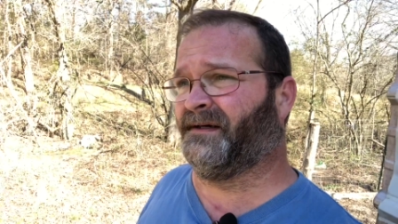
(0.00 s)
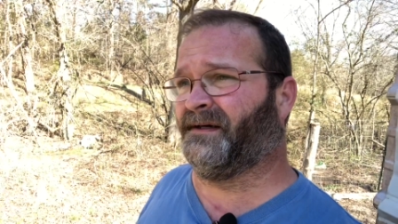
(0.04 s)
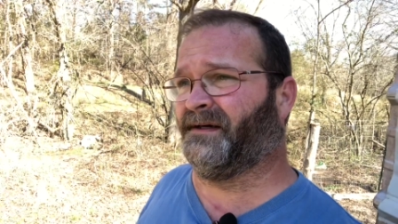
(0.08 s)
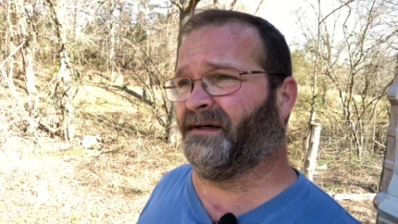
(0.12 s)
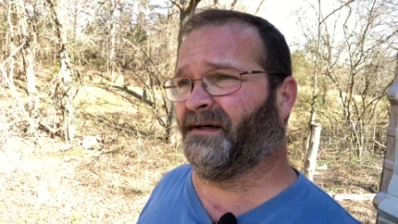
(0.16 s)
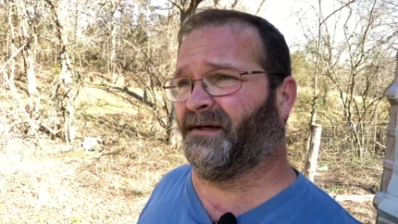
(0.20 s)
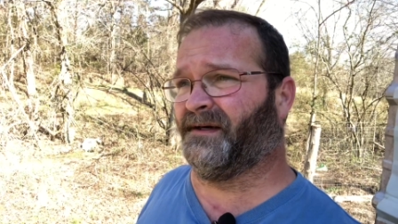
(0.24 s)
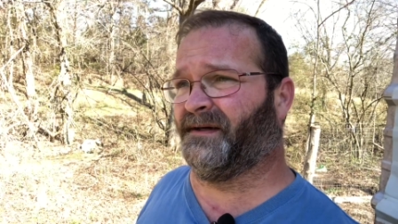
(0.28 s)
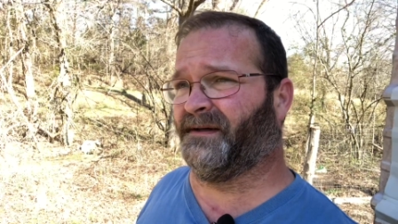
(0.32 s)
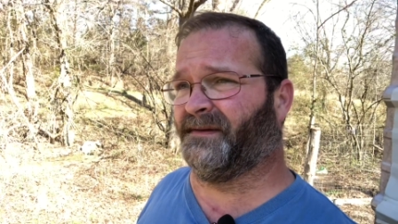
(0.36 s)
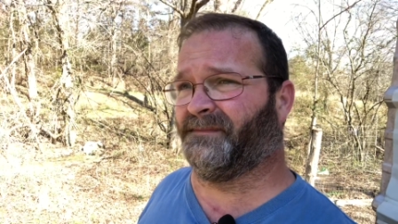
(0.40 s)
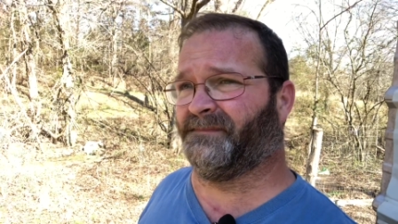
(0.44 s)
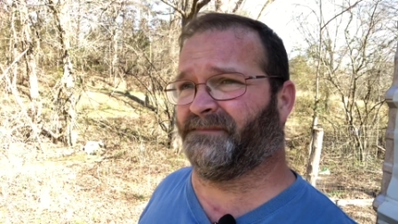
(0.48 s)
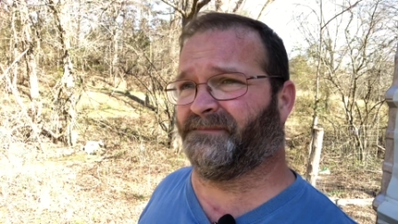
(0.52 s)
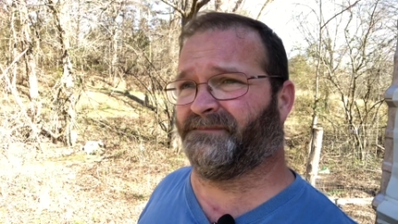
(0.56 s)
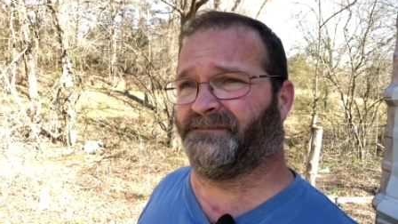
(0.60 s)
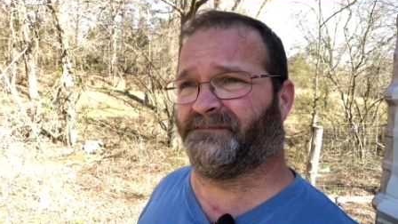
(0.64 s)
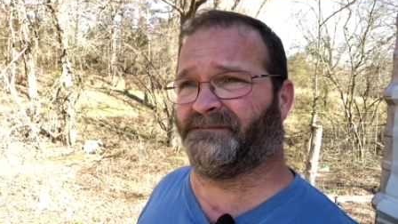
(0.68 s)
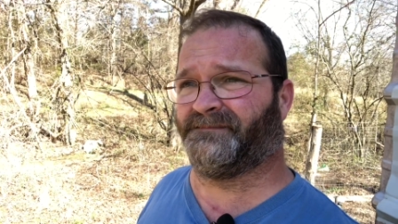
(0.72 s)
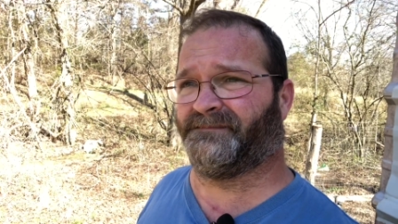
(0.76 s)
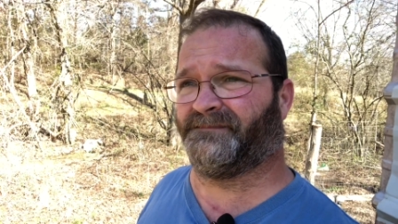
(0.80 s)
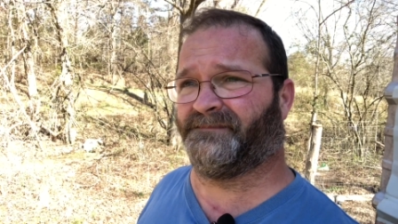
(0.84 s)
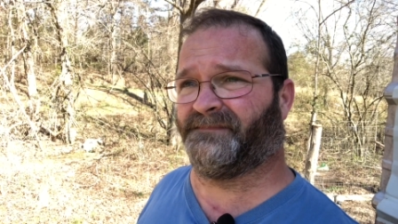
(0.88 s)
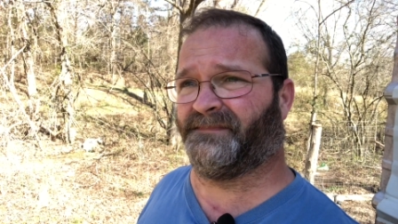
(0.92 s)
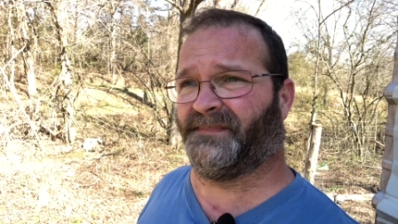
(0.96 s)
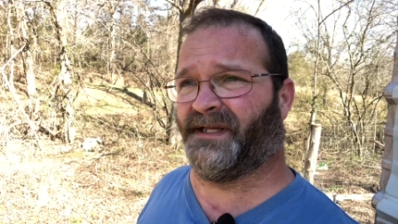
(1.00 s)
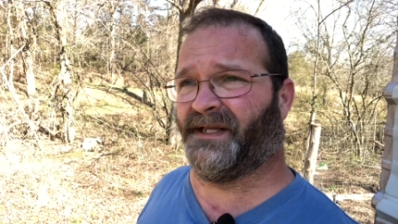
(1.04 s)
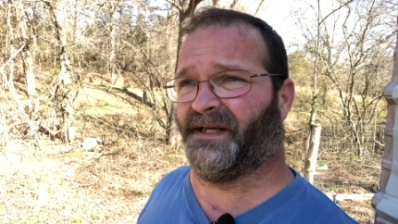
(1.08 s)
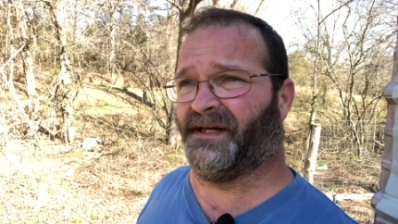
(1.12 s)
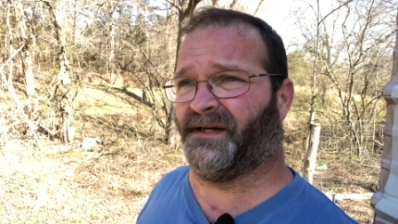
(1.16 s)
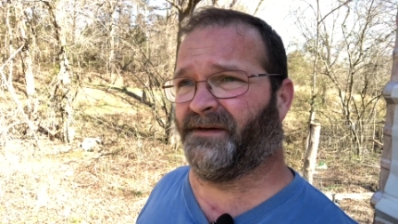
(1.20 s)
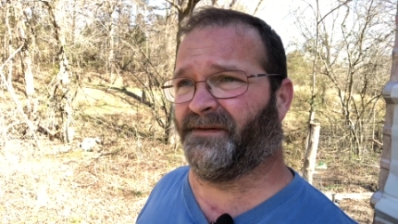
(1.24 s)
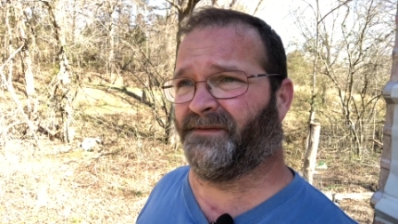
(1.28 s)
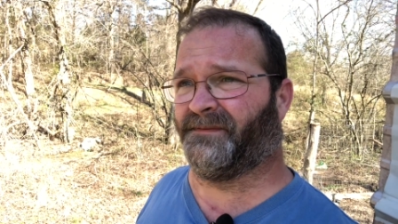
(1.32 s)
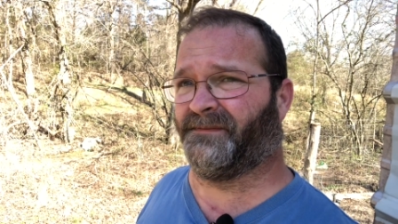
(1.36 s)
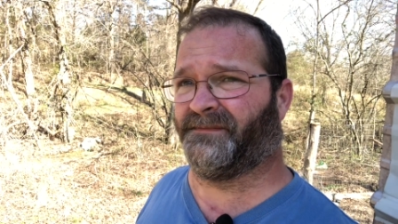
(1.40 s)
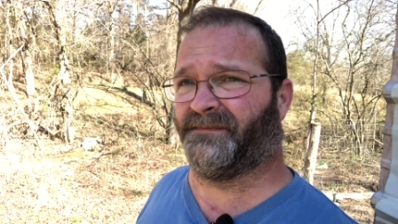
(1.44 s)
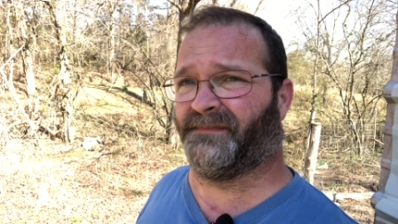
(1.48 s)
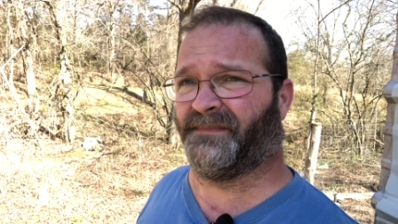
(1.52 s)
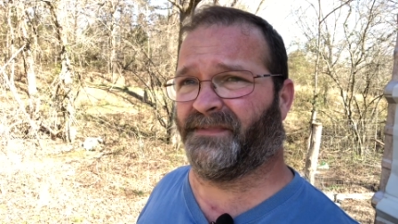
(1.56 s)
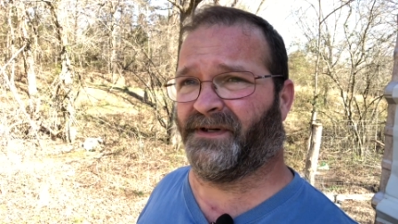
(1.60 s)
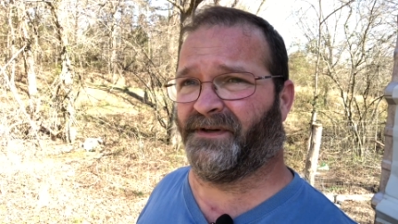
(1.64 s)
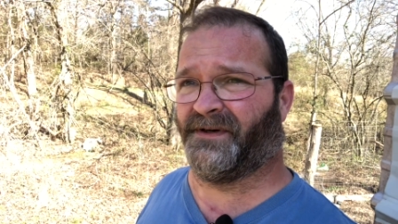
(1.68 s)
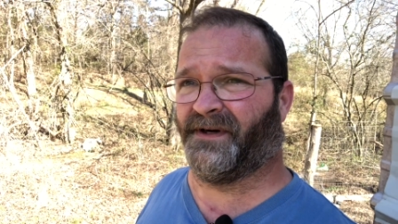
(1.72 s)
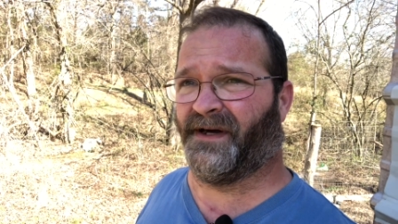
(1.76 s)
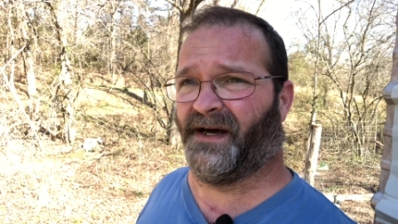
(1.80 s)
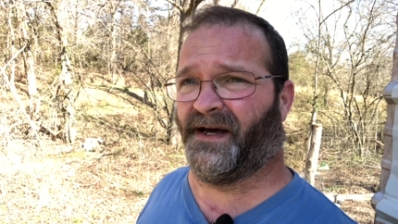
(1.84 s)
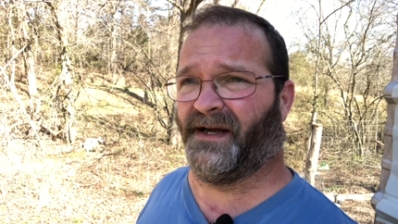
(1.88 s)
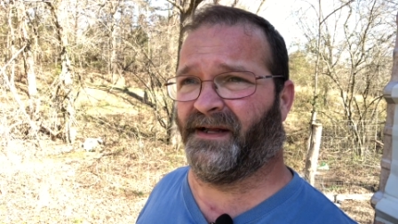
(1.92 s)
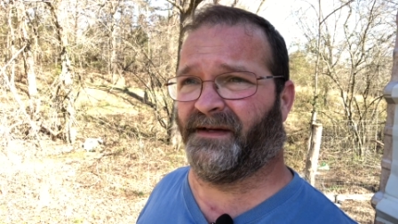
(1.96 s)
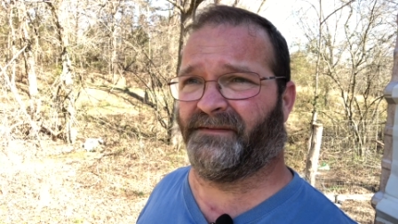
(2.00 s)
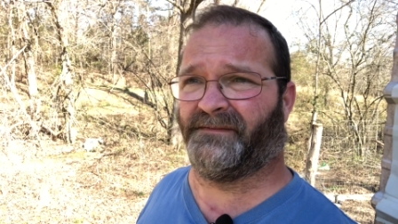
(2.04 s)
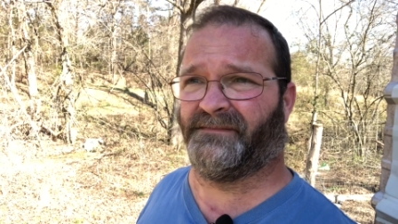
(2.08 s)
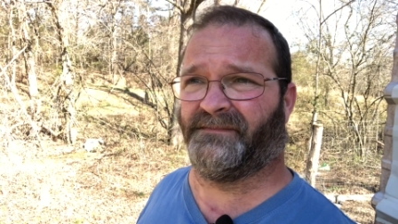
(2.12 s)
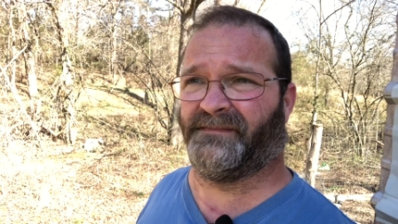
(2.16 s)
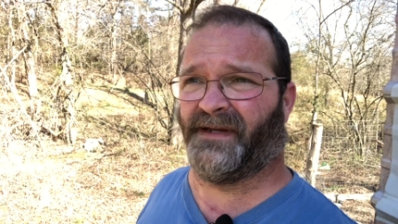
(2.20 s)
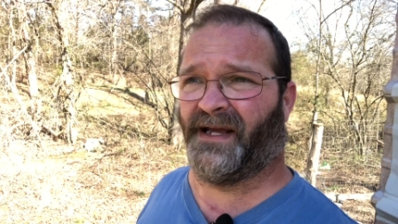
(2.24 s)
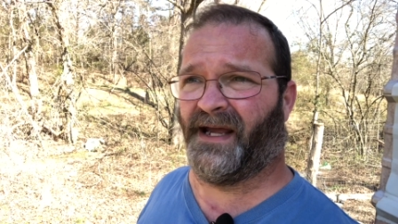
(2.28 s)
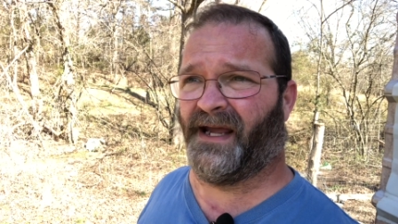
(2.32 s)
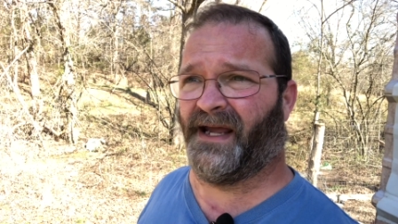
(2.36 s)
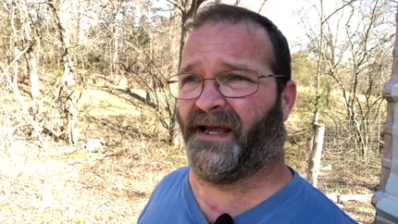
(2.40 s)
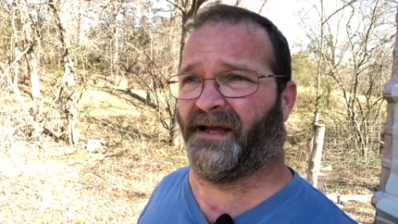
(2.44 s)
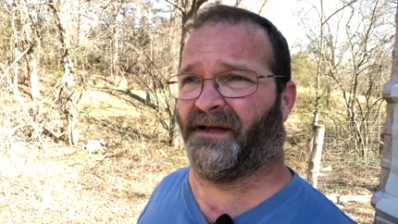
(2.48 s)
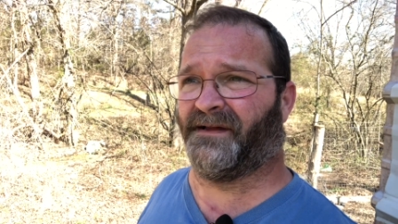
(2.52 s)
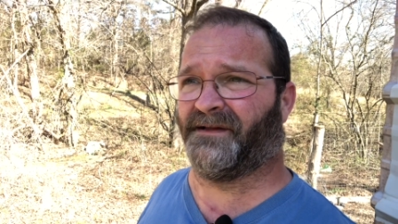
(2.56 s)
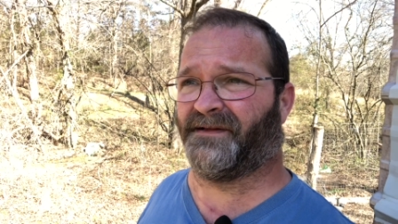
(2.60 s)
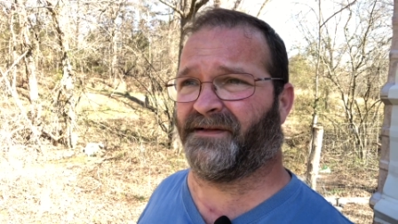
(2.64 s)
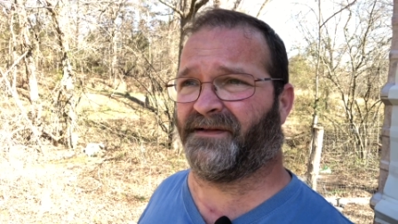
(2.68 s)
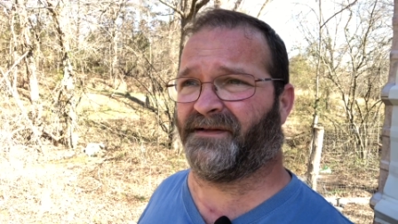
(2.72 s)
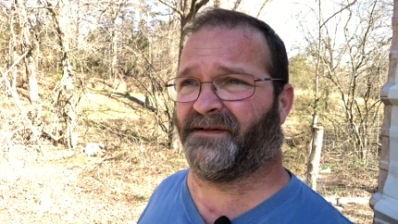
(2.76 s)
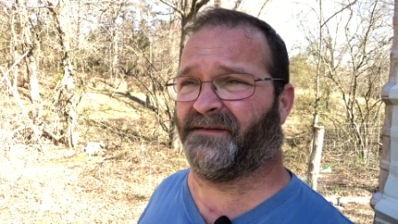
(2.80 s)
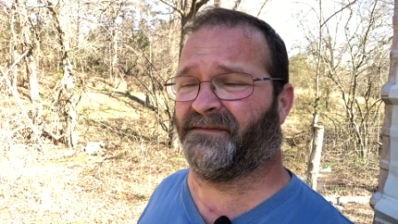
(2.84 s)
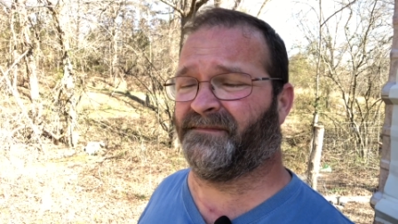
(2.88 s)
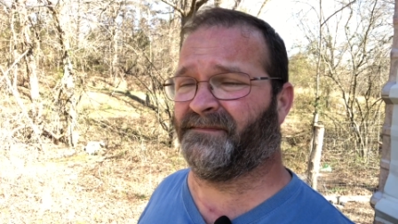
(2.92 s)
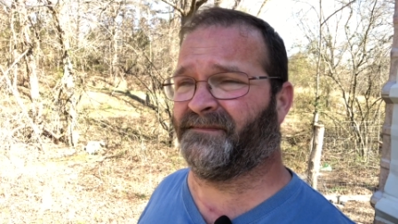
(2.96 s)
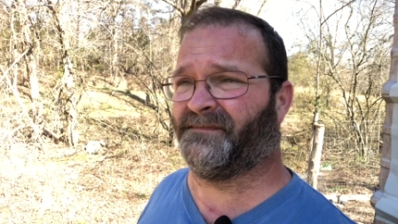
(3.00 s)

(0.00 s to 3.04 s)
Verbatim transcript: um, you know, they're not as,